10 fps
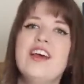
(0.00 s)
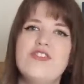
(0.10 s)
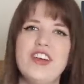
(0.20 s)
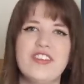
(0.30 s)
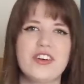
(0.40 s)

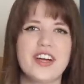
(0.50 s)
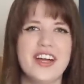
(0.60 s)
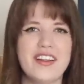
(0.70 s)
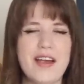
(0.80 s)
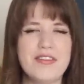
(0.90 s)
She has a
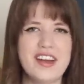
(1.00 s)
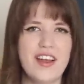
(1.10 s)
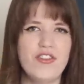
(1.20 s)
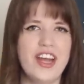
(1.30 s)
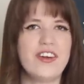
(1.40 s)
great
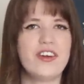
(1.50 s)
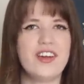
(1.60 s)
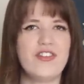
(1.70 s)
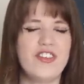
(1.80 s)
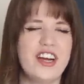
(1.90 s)
lifestyle channel
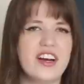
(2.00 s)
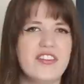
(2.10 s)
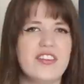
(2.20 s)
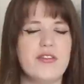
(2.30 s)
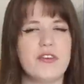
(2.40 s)
and
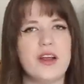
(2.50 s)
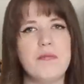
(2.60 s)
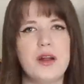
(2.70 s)
shares different